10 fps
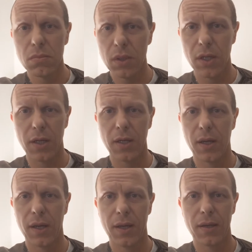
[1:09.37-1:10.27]
in
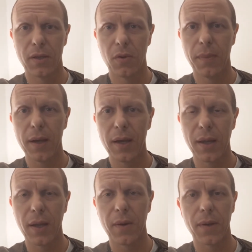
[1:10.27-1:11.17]
uh, you know my
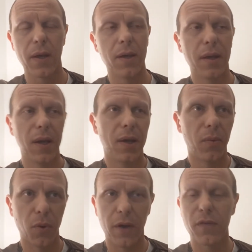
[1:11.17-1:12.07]
hunting area
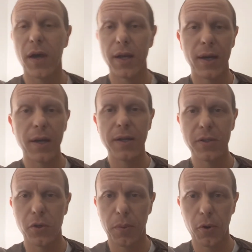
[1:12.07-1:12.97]
where I've got an any
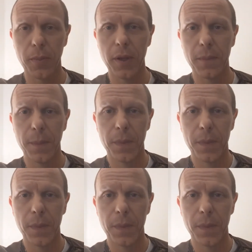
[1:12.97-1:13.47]
deer permit,